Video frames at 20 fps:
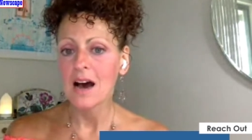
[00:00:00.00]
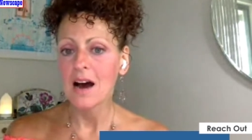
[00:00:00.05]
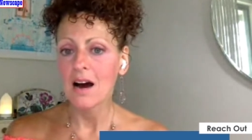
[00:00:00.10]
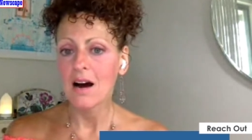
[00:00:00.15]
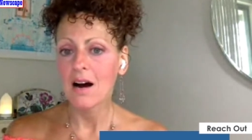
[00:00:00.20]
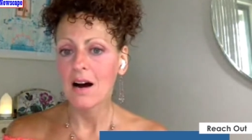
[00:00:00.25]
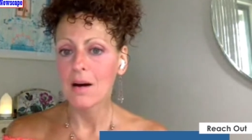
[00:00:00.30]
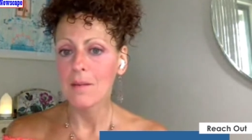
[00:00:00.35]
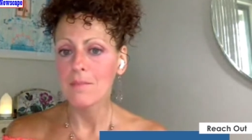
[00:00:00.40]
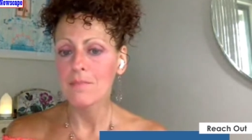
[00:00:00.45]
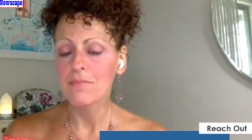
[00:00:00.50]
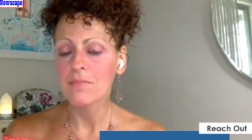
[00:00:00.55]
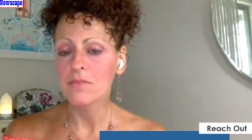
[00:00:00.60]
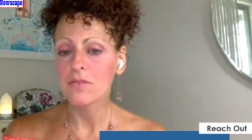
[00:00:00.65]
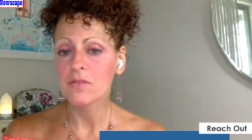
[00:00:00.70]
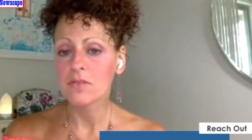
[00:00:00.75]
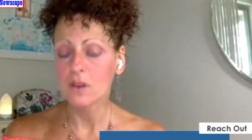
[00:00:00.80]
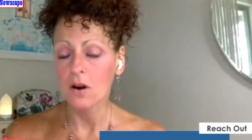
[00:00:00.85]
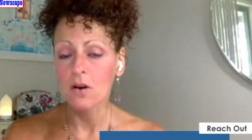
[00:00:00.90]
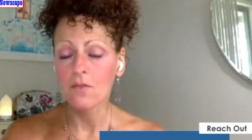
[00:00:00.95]
um,
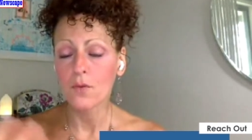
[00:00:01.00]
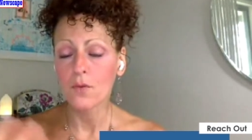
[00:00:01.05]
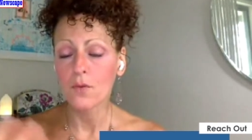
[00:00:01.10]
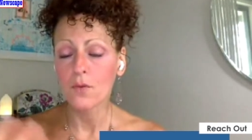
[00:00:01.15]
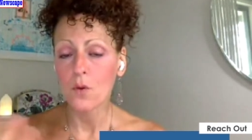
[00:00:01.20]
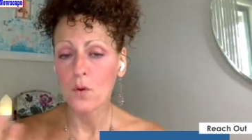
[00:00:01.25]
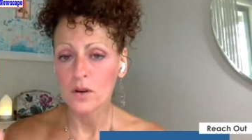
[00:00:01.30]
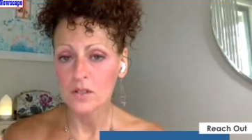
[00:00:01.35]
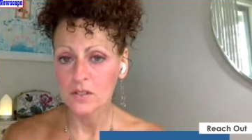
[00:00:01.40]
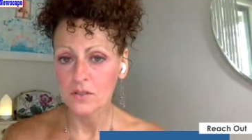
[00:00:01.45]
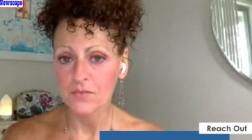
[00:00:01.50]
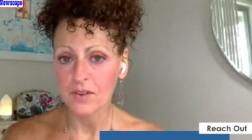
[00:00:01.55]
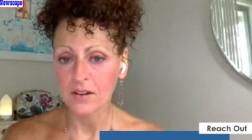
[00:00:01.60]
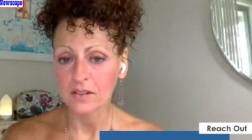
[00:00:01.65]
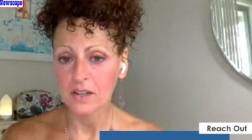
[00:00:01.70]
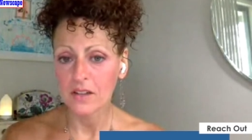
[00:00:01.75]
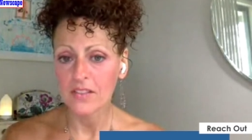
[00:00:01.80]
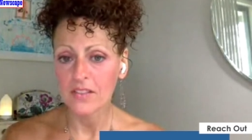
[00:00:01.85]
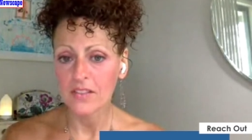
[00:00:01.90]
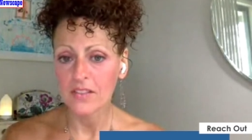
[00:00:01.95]
are
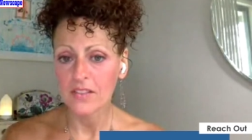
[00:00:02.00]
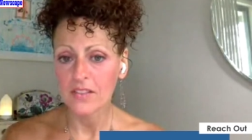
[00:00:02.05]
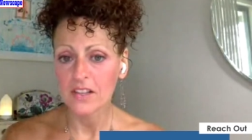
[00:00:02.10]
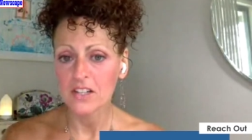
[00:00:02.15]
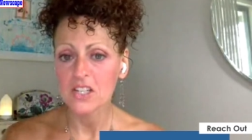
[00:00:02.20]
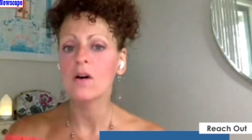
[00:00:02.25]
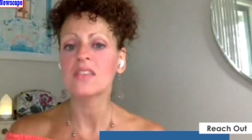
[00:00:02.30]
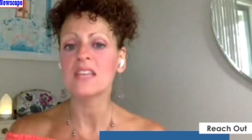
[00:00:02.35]
found on the,